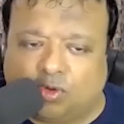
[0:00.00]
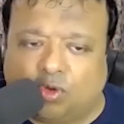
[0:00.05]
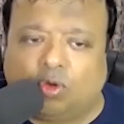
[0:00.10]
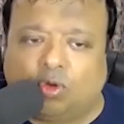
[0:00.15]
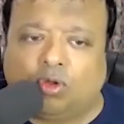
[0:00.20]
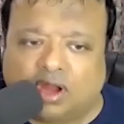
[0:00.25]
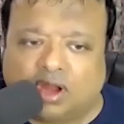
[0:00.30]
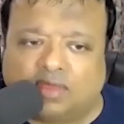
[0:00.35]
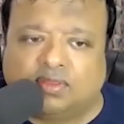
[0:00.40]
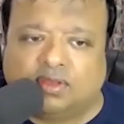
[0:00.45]

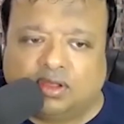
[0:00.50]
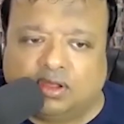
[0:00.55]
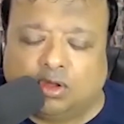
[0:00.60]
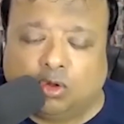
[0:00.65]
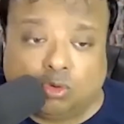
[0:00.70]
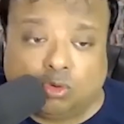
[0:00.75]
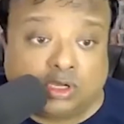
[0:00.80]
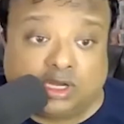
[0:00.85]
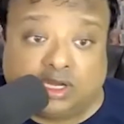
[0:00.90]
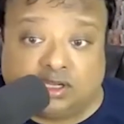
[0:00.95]
on other
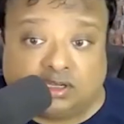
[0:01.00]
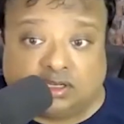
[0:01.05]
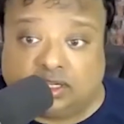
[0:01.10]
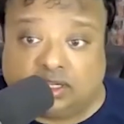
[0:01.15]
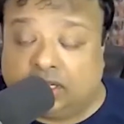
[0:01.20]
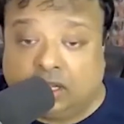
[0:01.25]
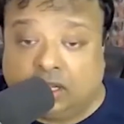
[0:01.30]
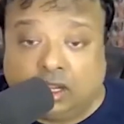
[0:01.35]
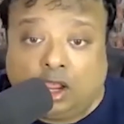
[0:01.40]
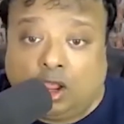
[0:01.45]

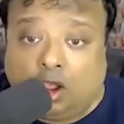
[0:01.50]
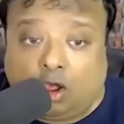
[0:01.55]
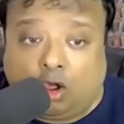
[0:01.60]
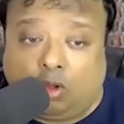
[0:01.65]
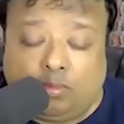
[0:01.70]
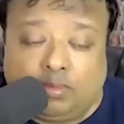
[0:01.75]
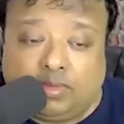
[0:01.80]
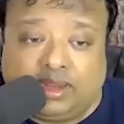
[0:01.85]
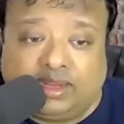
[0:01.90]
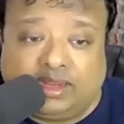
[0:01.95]
OTT
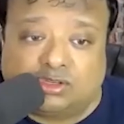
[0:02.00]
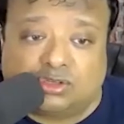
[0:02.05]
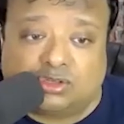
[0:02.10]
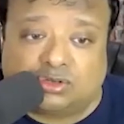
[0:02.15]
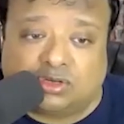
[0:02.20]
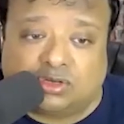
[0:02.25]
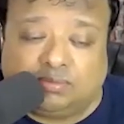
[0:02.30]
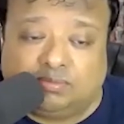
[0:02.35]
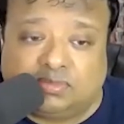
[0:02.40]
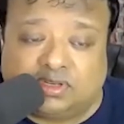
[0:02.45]
or
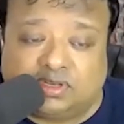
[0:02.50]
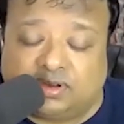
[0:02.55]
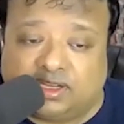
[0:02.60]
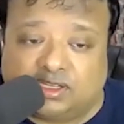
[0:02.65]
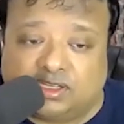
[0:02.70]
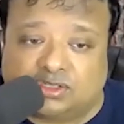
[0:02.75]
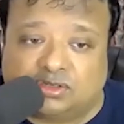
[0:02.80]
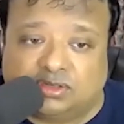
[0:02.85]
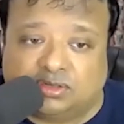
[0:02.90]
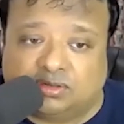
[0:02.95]
mainstream
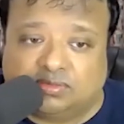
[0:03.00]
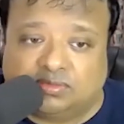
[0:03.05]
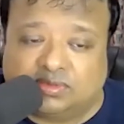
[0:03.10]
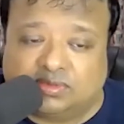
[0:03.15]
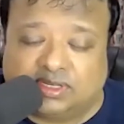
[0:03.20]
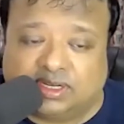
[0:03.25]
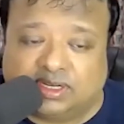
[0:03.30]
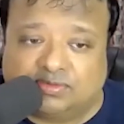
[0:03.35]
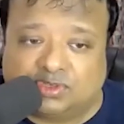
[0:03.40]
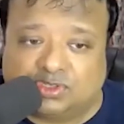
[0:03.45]
terrestrial
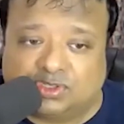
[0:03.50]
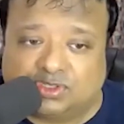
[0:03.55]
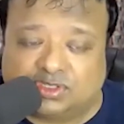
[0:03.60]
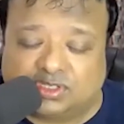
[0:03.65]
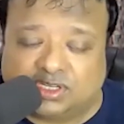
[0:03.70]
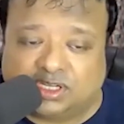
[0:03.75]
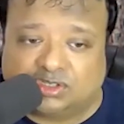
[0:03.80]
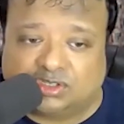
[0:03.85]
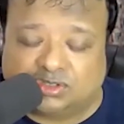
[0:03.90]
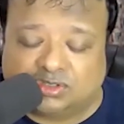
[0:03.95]
television
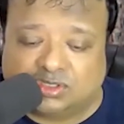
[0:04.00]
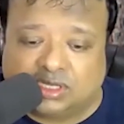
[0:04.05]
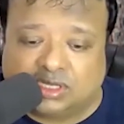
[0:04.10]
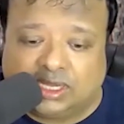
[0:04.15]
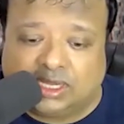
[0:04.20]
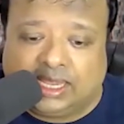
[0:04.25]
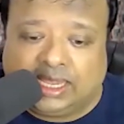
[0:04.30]
stations,